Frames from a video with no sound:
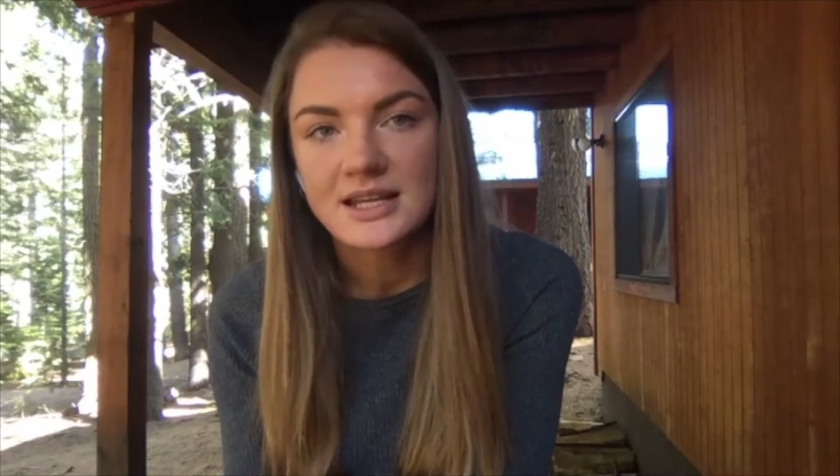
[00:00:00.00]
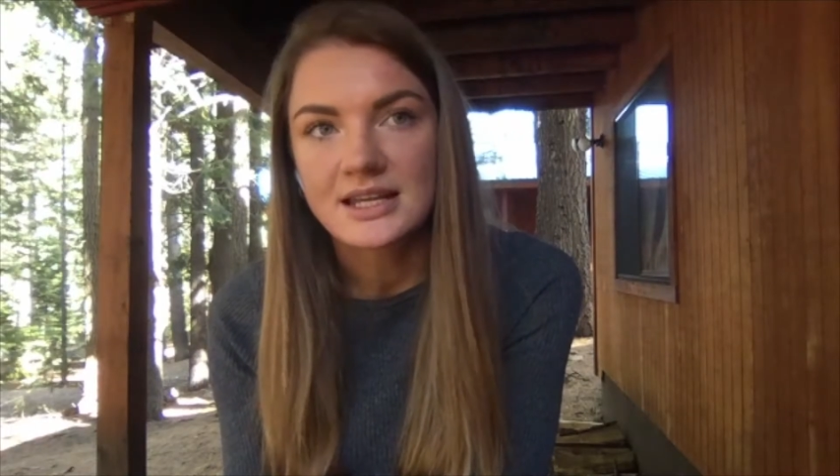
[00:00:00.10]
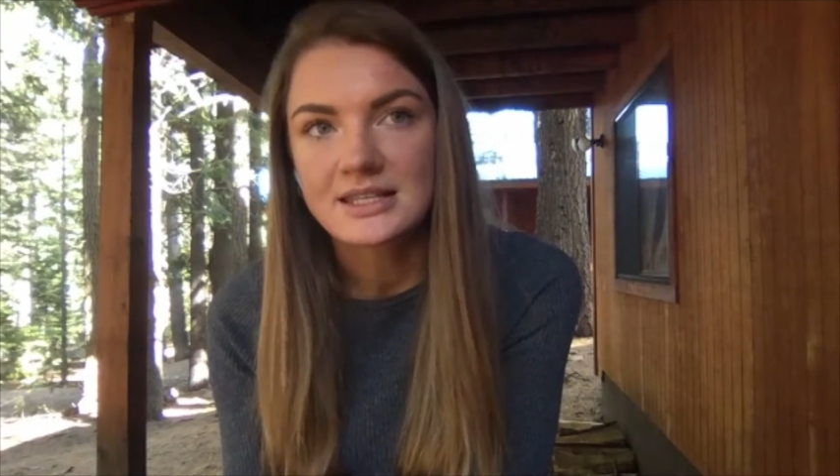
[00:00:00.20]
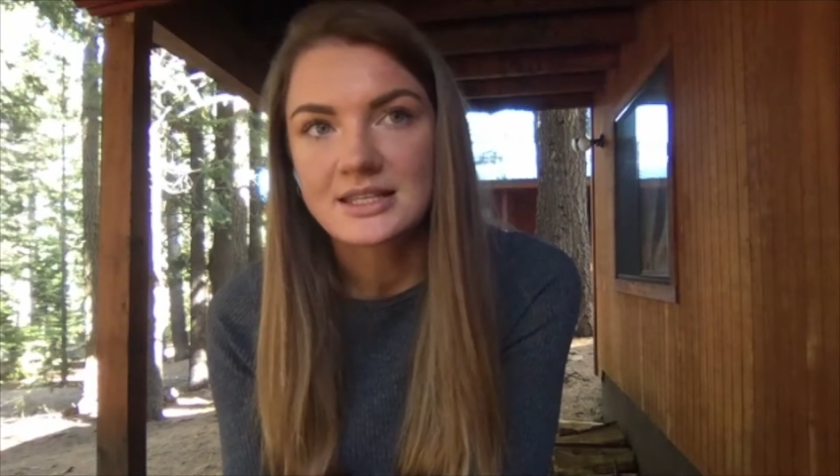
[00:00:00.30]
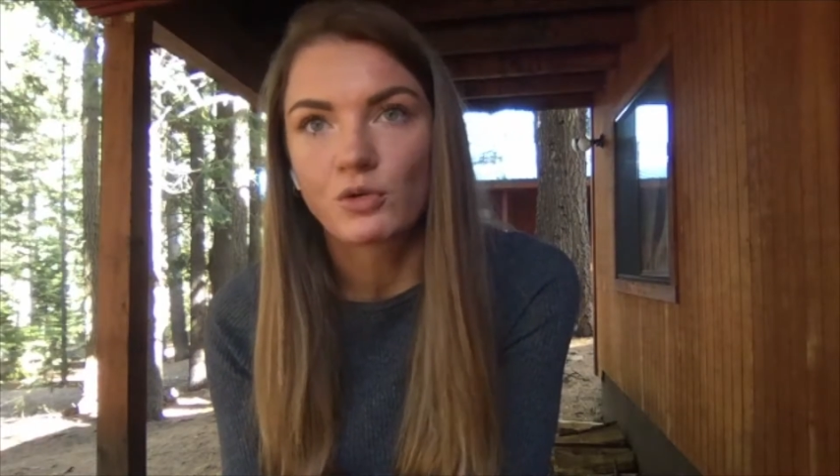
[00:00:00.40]
or
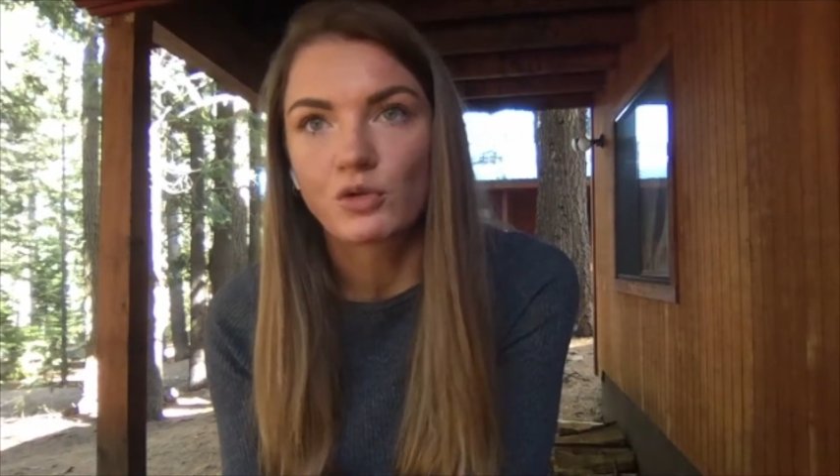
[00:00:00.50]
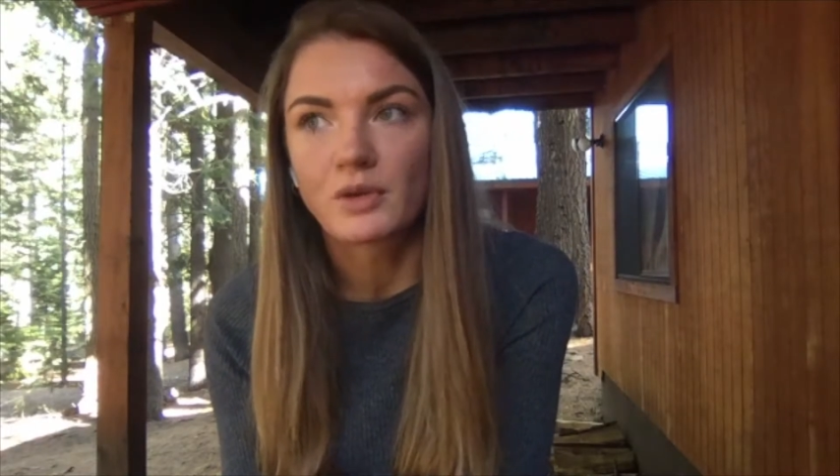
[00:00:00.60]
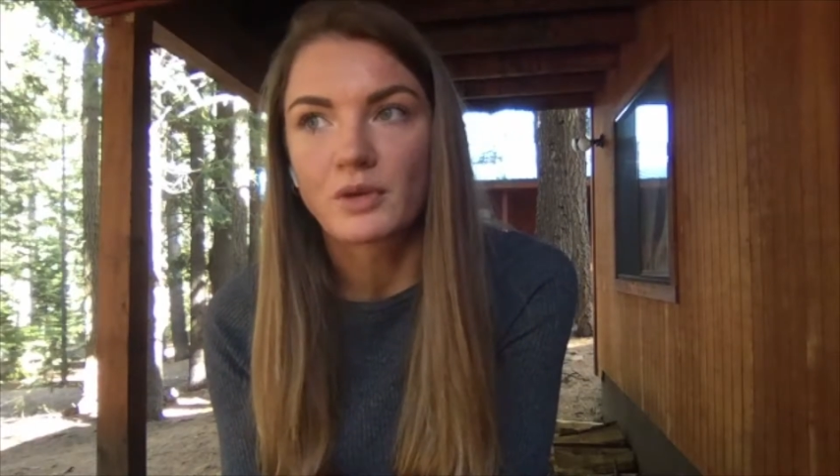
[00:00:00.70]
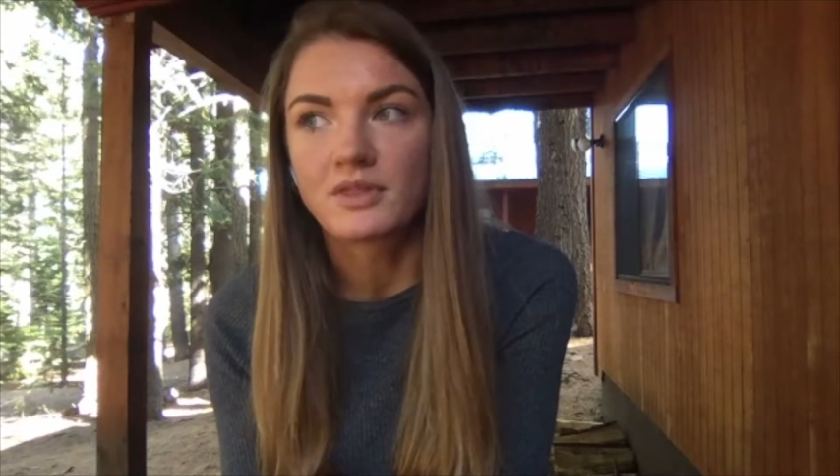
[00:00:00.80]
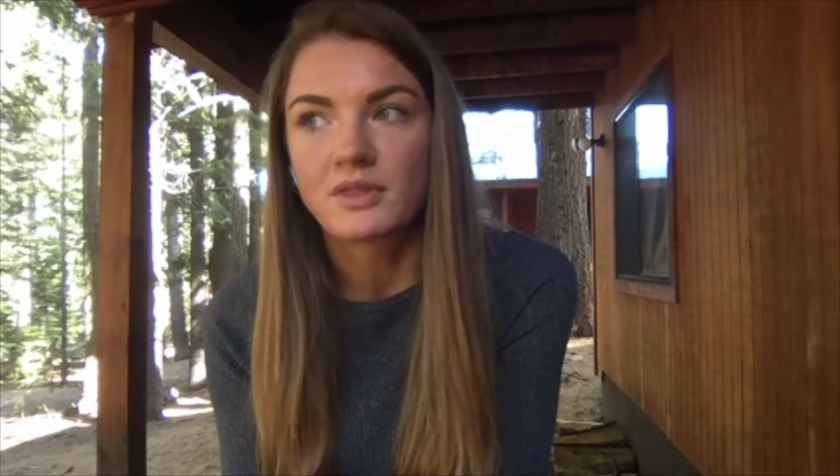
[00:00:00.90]
maybe they
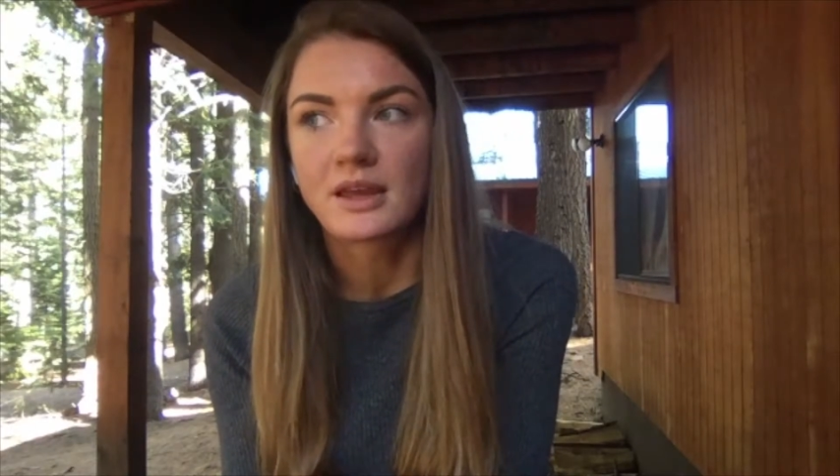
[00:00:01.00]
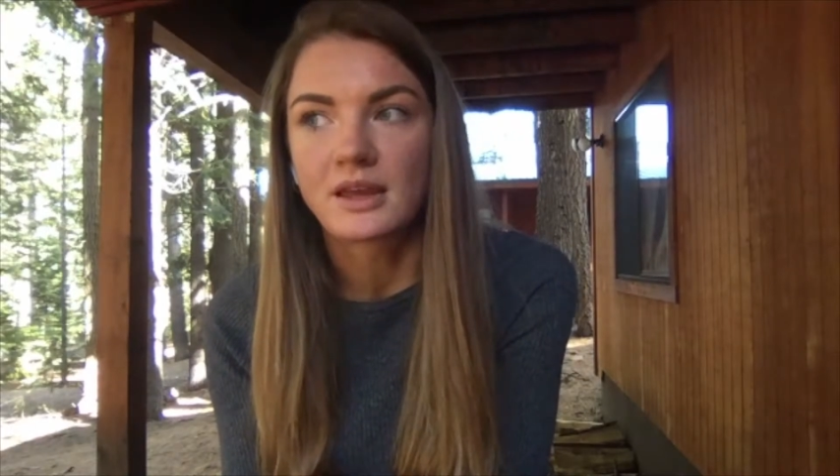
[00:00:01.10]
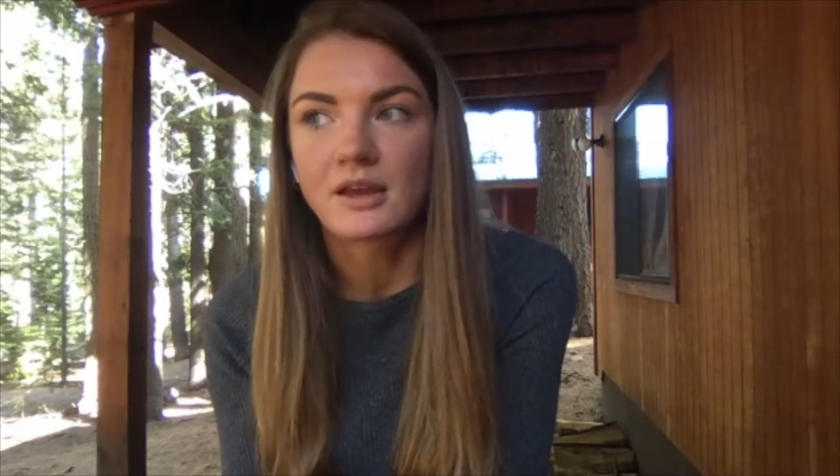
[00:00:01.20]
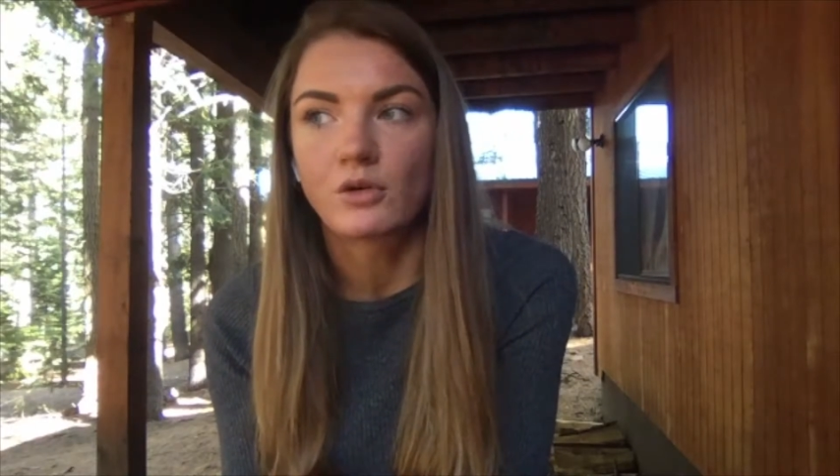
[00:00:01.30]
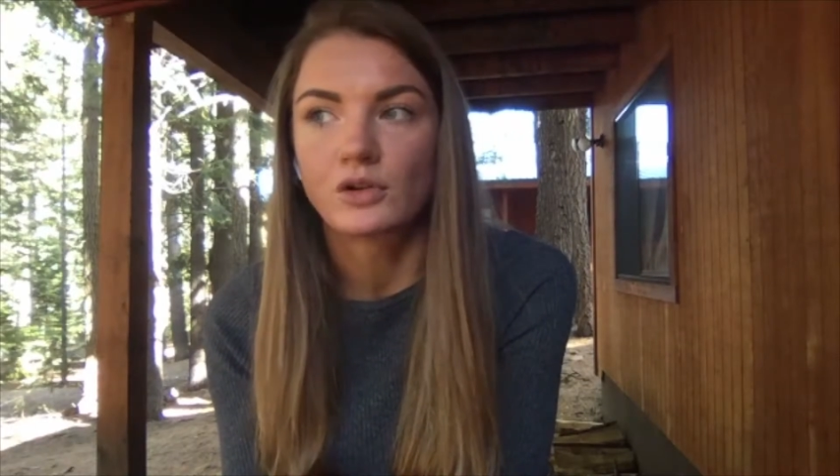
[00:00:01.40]
also
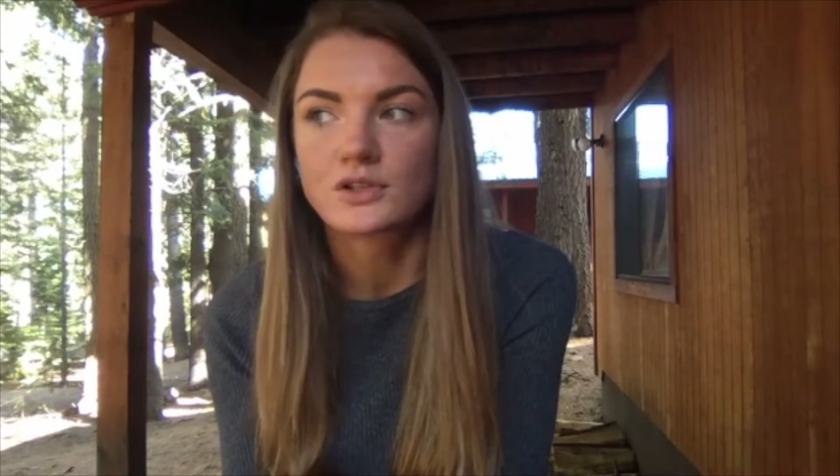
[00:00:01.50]
will be